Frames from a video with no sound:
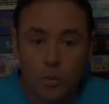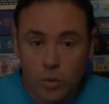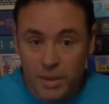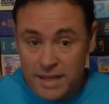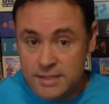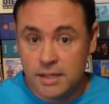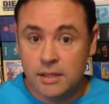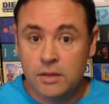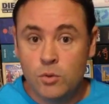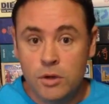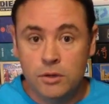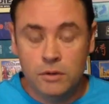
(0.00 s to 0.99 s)
Well,
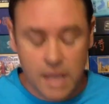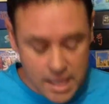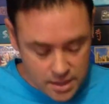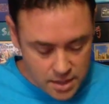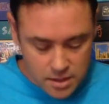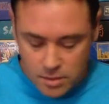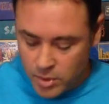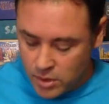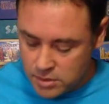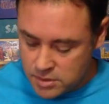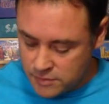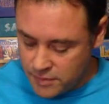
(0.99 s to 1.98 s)
basically what you get in the
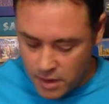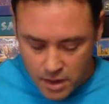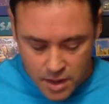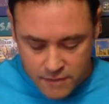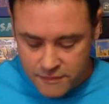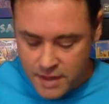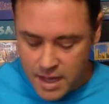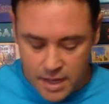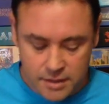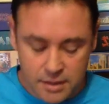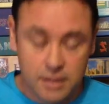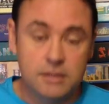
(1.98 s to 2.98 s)
box of Hive
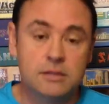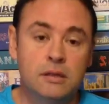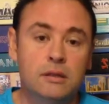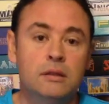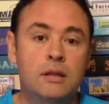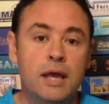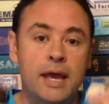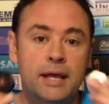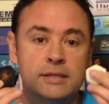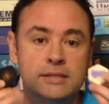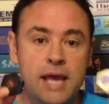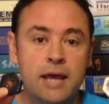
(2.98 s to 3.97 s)
are these little
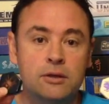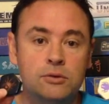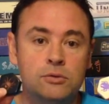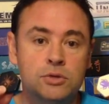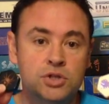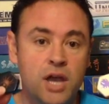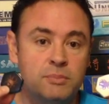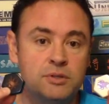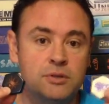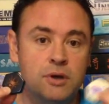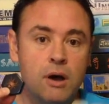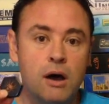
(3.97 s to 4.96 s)
hexagonal
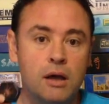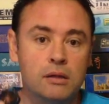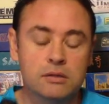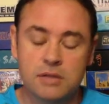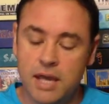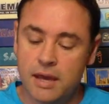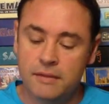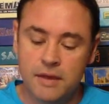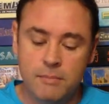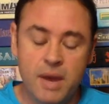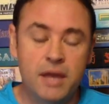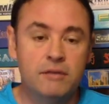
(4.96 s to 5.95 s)
shaped tiles. Now
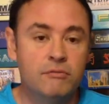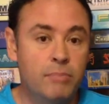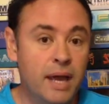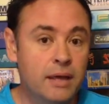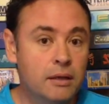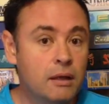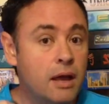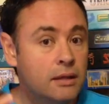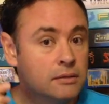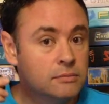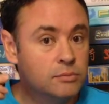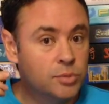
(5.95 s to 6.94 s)
they're made of Bakelite,
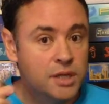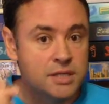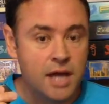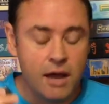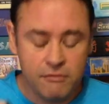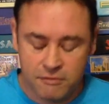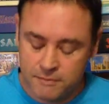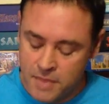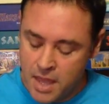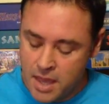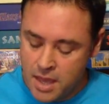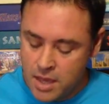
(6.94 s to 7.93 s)
pretty tough.
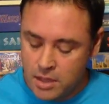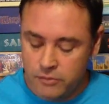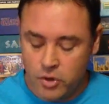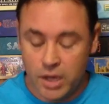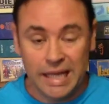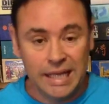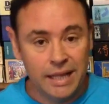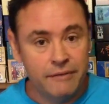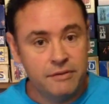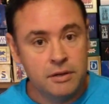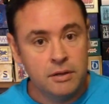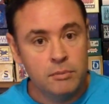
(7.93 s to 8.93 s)
You've got
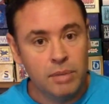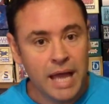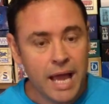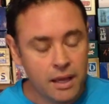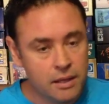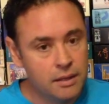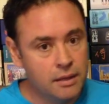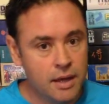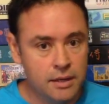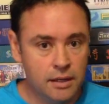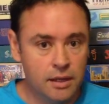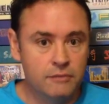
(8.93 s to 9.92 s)
11 black
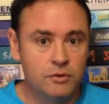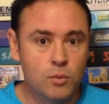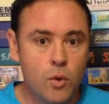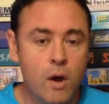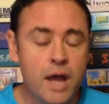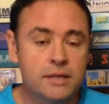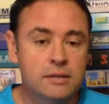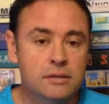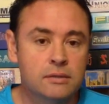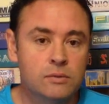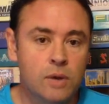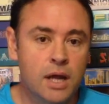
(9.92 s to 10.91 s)
and 11 white,
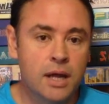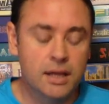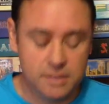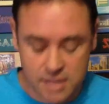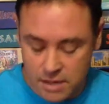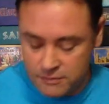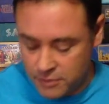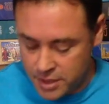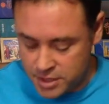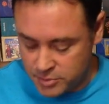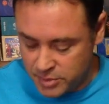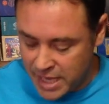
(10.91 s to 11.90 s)
a set for
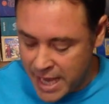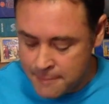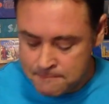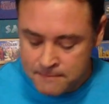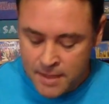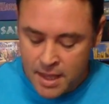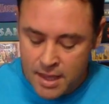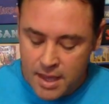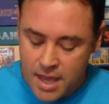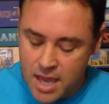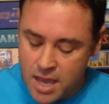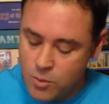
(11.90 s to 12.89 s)
each player.
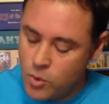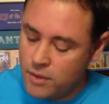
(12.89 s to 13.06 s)
And